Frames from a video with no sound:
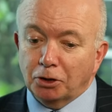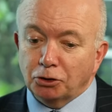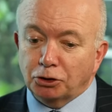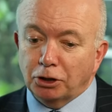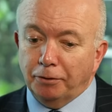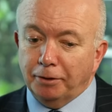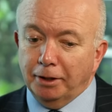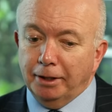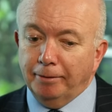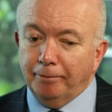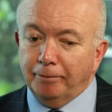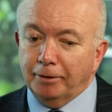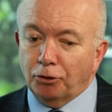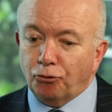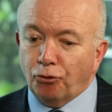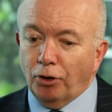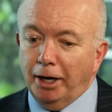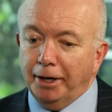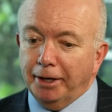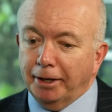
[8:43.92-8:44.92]
So they're
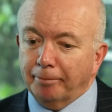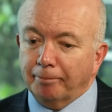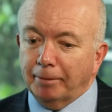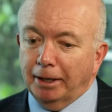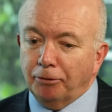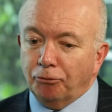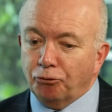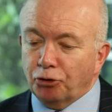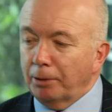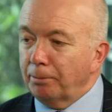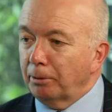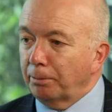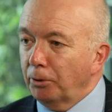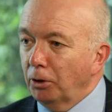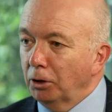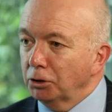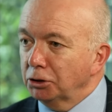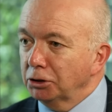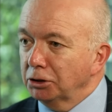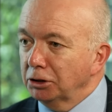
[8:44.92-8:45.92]
trading at cheaper
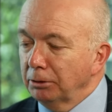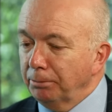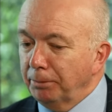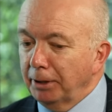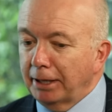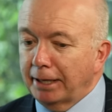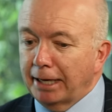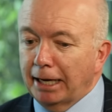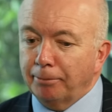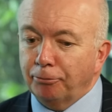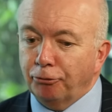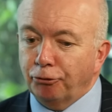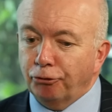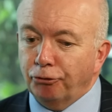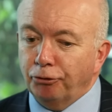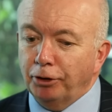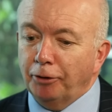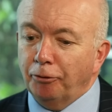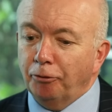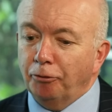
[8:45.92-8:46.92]
prices than the big
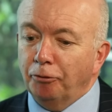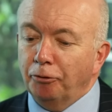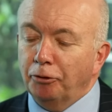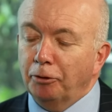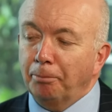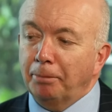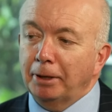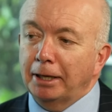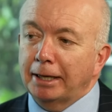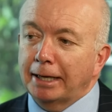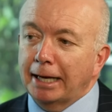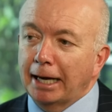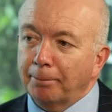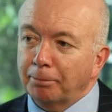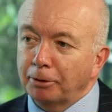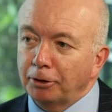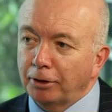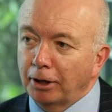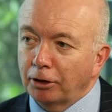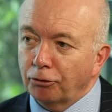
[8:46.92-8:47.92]
caps, yet the big
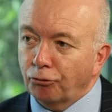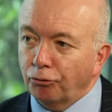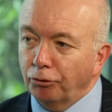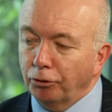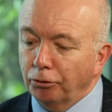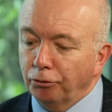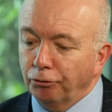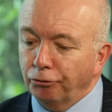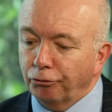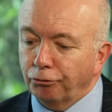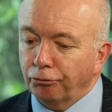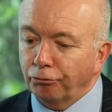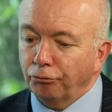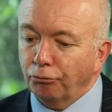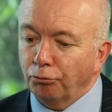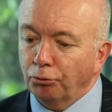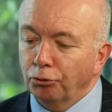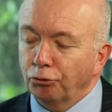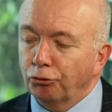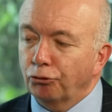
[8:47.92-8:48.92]
cap industrials
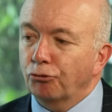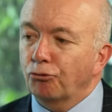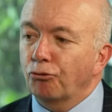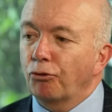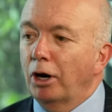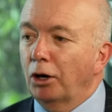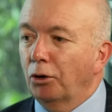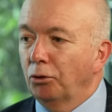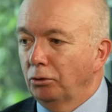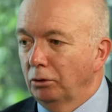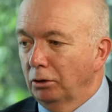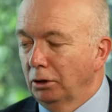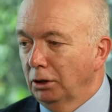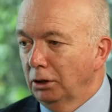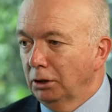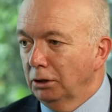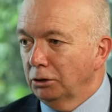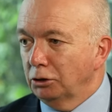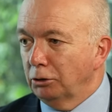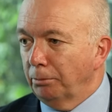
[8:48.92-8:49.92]
will struggle
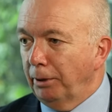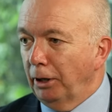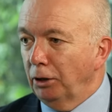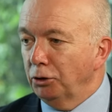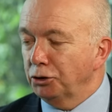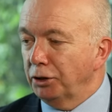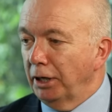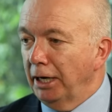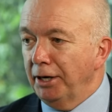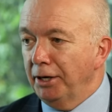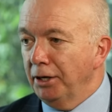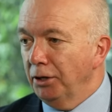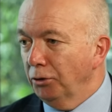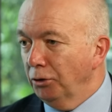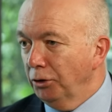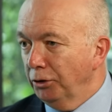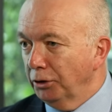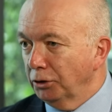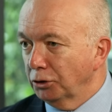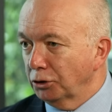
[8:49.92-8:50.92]
to post any
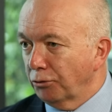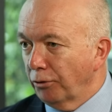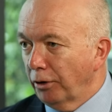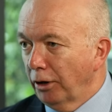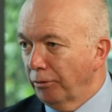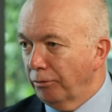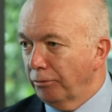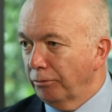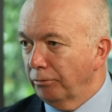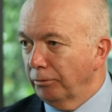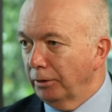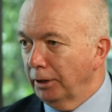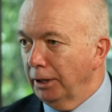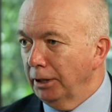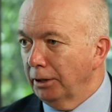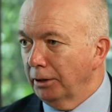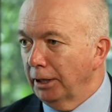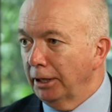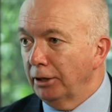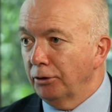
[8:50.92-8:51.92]
earnings growth
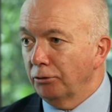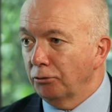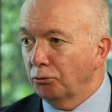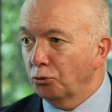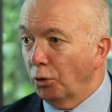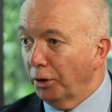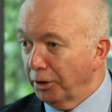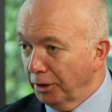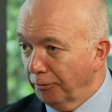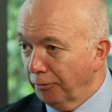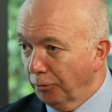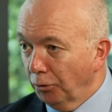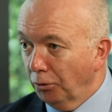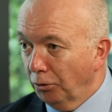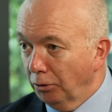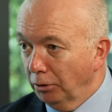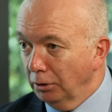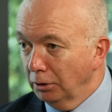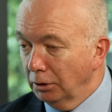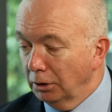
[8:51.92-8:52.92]
in
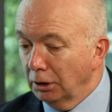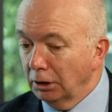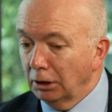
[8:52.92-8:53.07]
24,